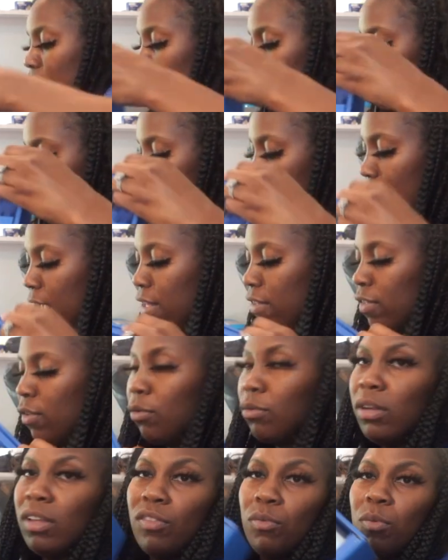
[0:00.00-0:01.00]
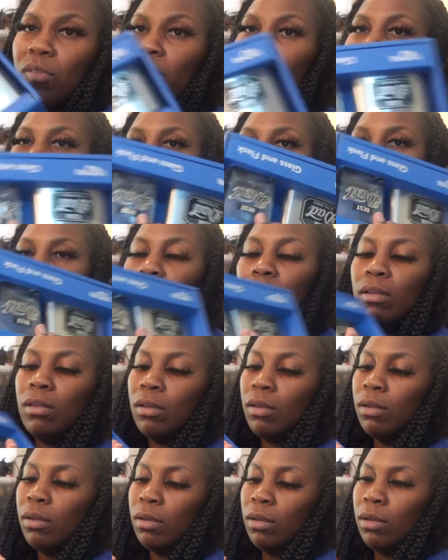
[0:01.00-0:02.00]
these things. So this was the
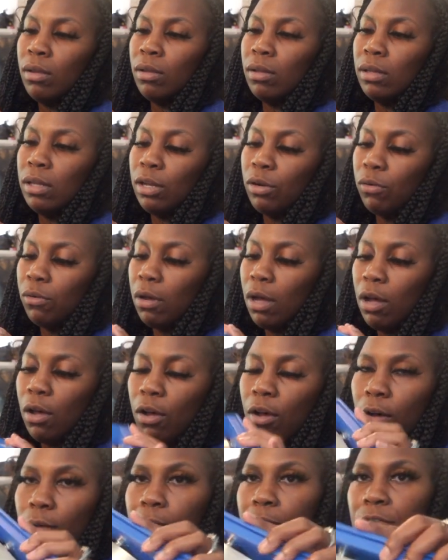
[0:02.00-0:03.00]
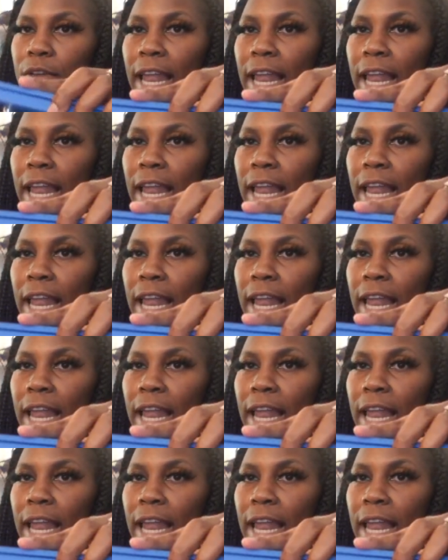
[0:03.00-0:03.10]
little um,